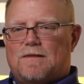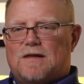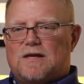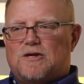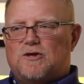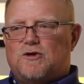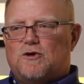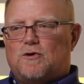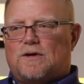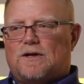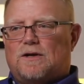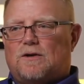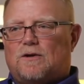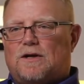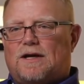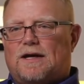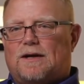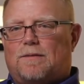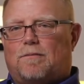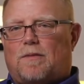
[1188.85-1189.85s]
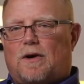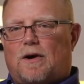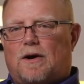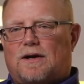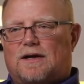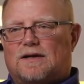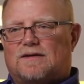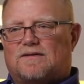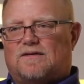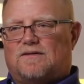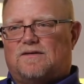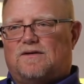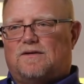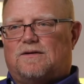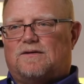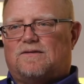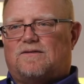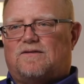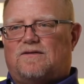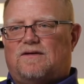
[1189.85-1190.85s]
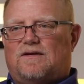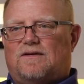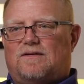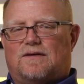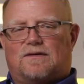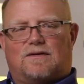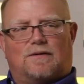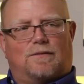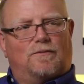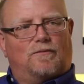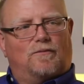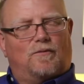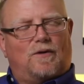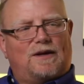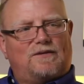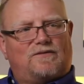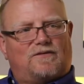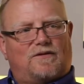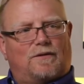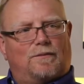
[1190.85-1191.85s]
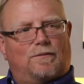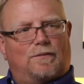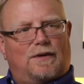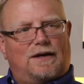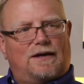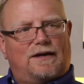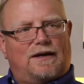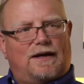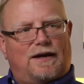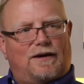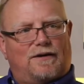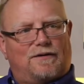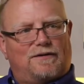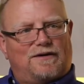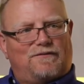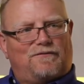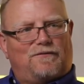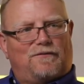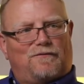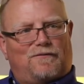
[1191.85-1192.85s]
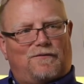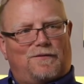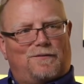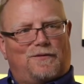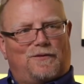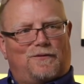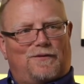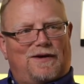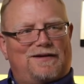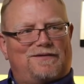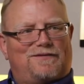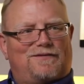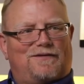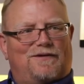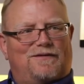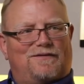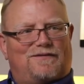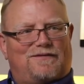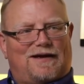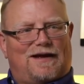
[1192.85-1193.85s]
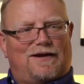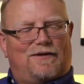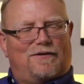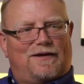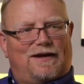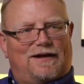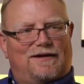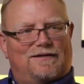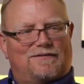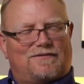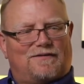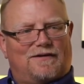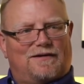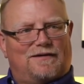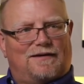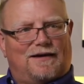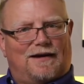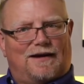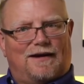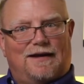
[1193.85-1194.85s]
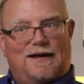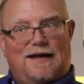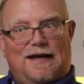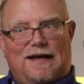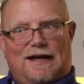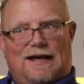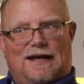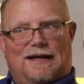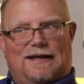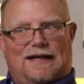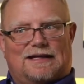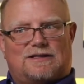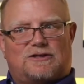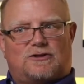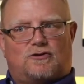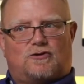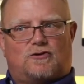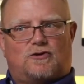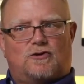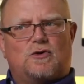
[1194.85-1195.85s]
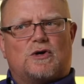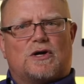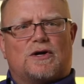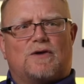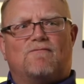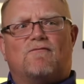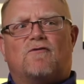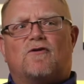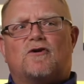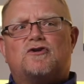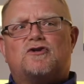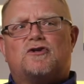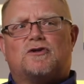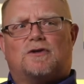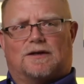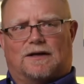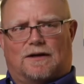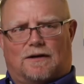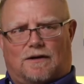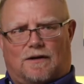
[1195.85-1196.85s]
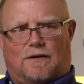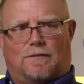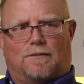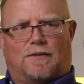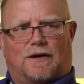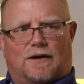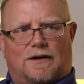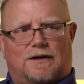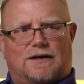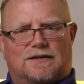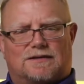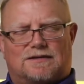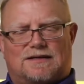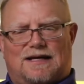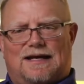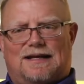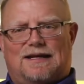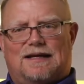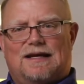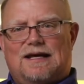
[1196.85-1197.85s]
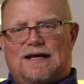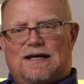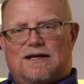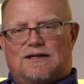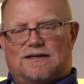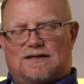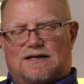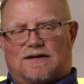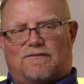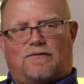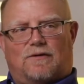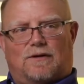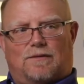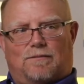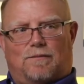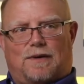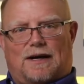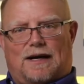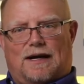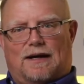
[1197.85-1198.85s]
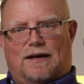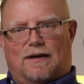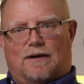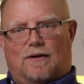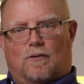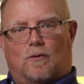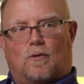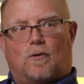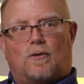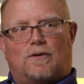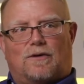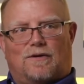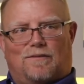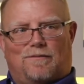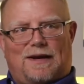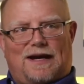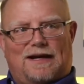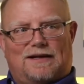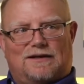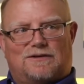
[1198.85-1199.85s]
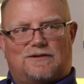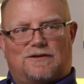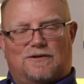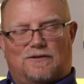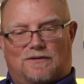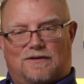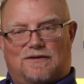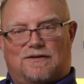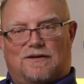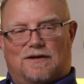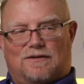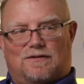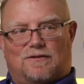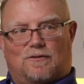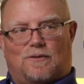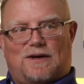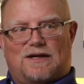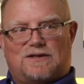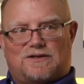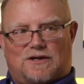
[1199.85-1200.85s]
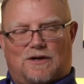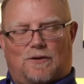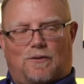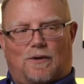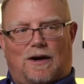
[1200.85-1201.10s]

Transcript: you can look at markets and you can see that the rates on Monday are different from the rates on Saturday and Sunday. And that's true in virtually all markets, and different by an order of magnitude. The rates go